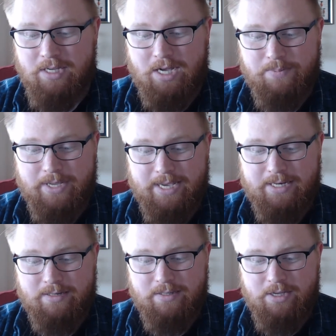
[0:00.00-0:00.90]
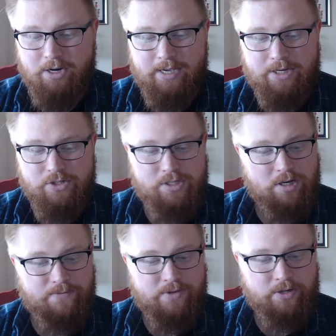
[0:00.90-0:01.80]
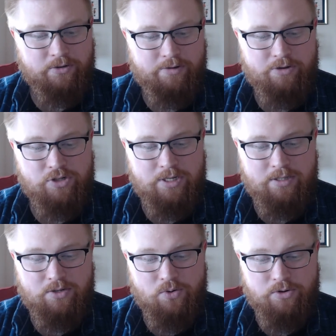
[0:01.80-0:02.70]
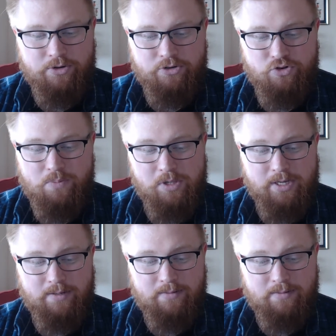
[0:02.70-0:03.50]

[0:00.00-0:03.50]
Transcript: Up ahead, the Archangel saw a figure crouching in the corner, trembling.